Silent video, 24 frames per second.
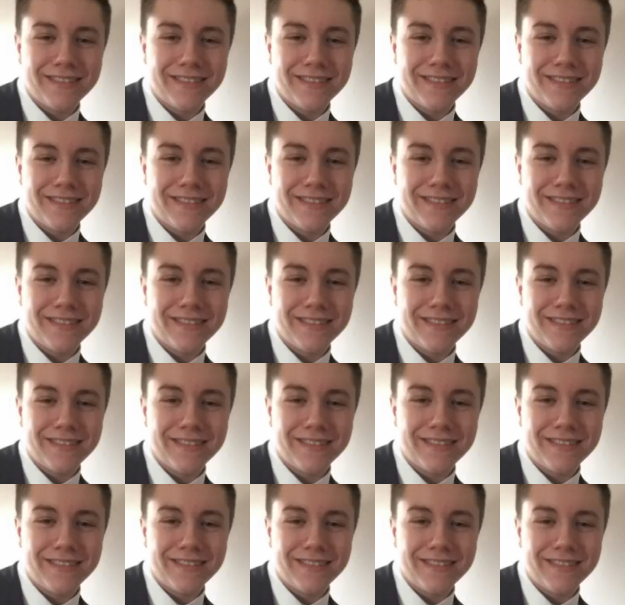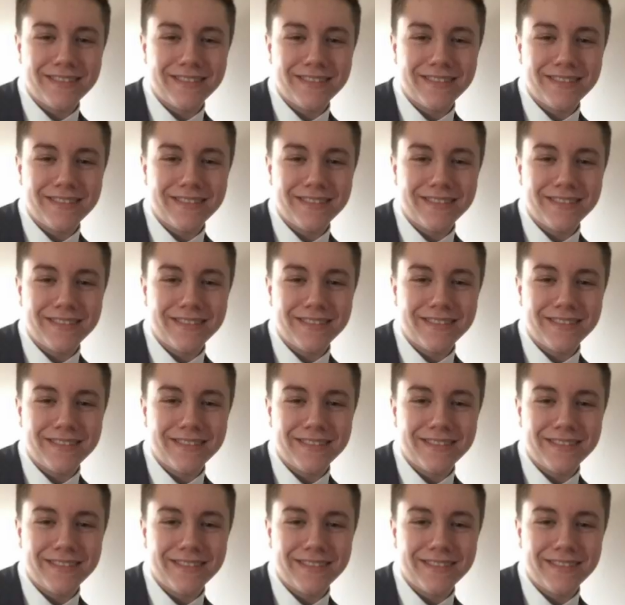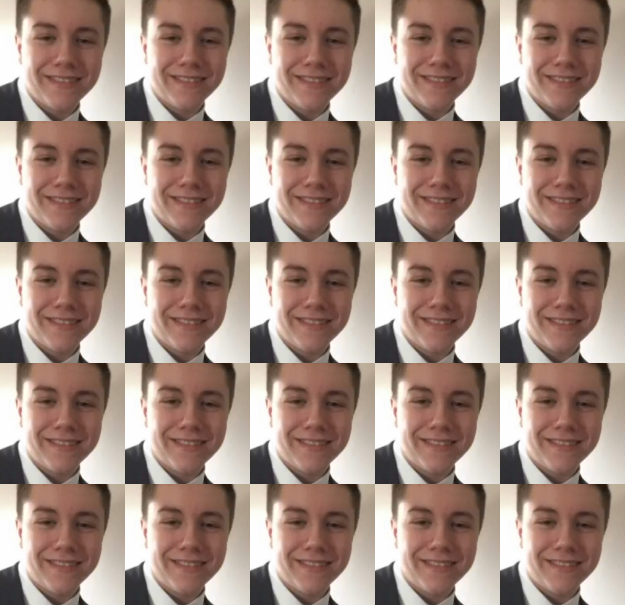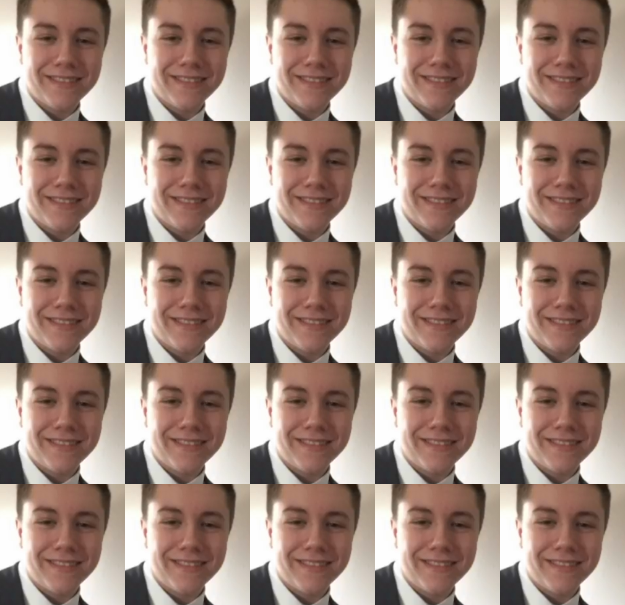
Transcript: (not speaking)